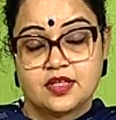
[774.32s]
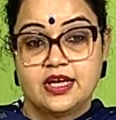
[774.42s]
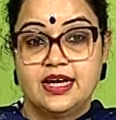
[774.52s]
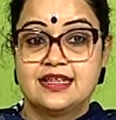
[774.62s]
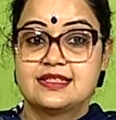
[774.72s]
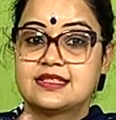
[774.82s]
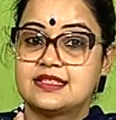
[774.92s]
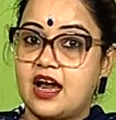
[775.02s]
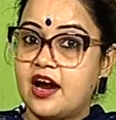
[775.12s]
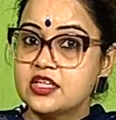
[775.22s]
it
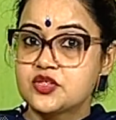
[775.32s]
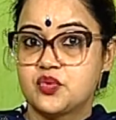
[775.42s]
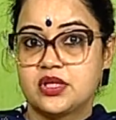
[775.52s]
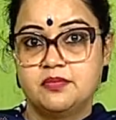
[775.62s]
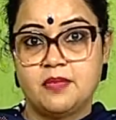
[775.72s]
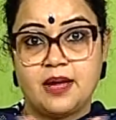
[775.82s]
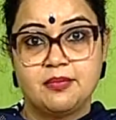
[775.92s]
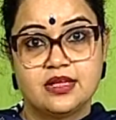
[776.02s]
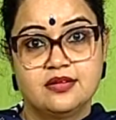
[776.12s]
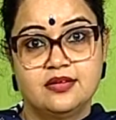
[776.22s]
starts with my
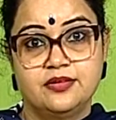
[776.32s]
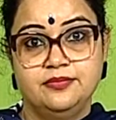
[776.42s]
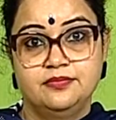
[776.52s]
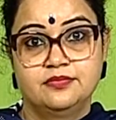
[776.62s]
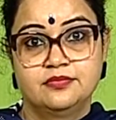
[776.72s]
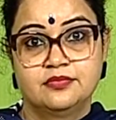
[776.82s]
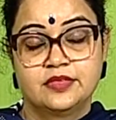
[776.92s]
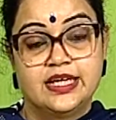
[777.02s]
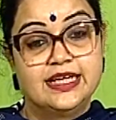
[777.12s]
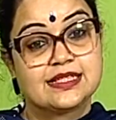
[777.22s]
mother,
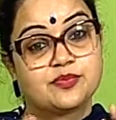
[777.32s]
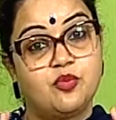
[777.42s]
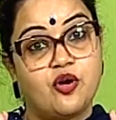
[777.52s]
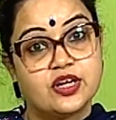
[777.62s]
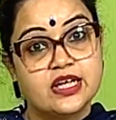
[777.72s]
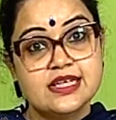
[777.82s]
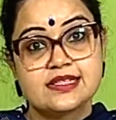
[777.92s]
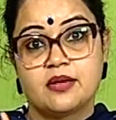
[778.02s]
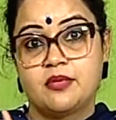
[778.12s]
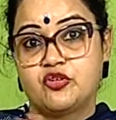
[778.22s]
its body is
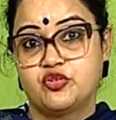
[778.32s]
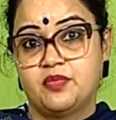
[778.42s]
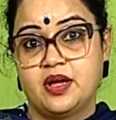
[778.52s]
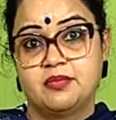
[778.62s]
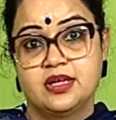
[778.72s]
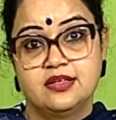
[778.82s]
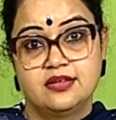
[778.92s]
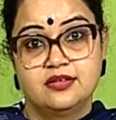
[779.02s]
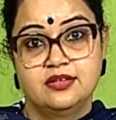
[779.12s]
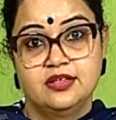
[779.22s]
about my mother,
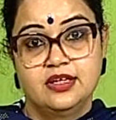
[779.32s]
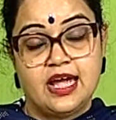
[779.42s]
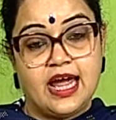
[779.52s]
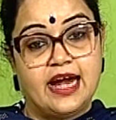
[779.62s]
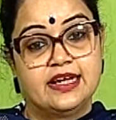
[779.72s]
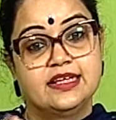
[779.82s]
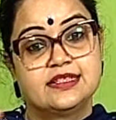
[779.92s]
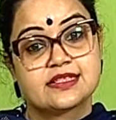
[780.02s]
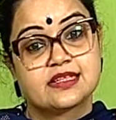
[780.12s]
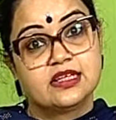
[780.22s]
and its
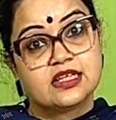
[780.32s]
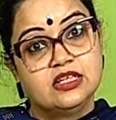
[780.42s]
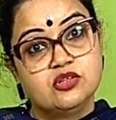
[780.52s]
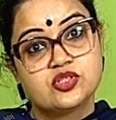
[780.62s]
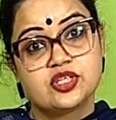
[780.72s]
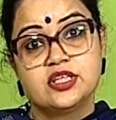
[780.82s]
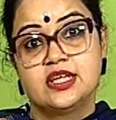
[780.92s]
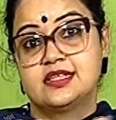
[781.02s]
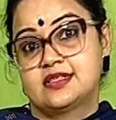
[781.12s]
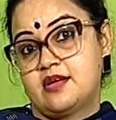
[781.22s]
conclusion
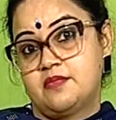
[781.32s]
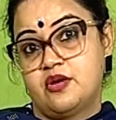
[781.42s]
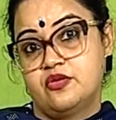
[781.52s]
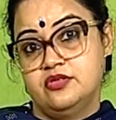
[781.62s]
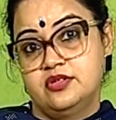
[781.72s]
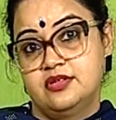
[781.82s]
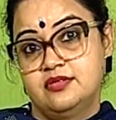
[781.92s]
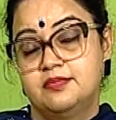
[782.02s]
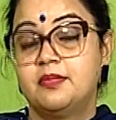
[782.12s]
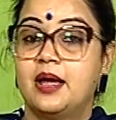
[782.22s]
is about
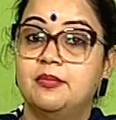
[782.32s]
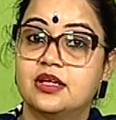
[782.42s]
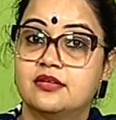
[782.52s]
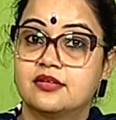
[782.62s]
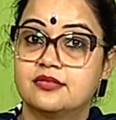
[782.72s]
my mother.